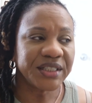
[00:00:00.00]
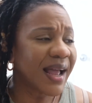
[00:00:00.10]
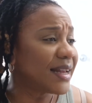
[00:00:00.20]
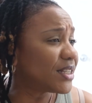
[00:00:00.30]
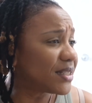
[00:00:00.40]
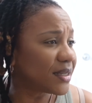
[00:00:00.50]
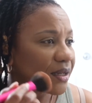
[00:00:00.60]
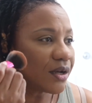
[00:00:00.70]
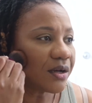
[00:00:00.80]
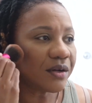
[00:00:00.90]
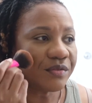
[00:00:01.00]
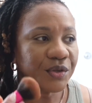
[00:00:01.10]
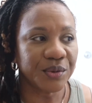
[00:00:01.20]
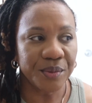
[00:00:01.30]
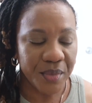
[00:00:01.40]
I just love
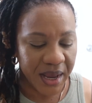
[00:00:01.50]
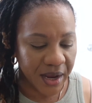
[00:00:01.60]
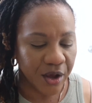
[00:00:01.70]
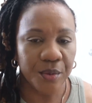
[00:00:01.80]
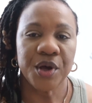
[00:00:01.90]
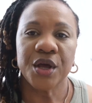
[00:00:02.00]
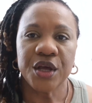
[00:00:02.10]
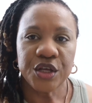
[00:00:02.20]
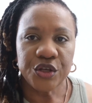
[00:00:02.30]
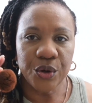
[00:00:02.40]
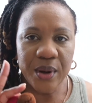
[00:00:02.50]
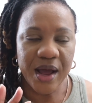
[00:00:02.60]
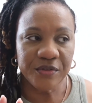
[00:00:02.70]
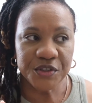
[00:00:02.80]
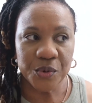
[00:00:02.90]
doing makeup. You don't
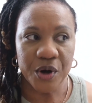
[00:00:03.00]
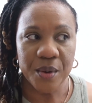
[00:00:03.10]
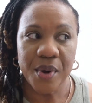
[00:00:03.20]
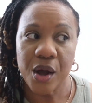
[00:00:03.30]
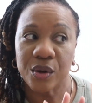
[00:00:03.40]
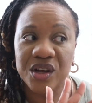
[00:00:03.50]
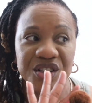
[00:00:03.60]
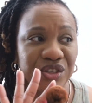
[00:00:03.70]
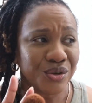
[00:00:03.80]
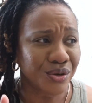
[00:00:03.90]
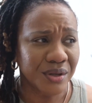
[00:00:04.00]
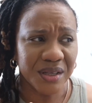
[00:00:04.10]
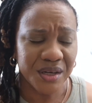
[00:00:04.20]
have to worry about contouring the